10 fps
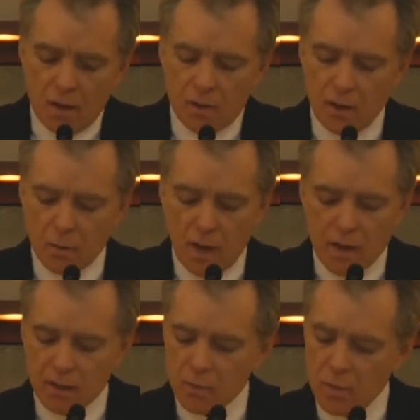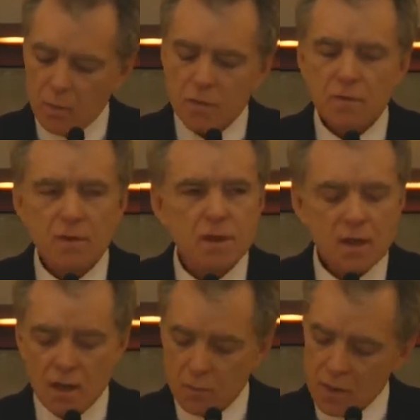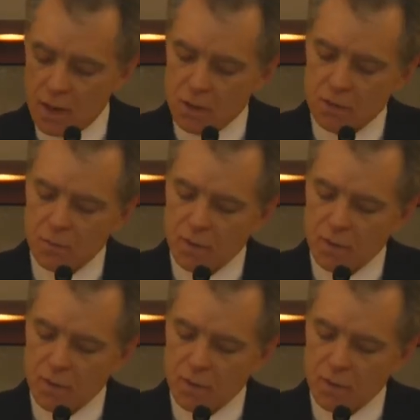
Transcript: They were not yet members of this congregation,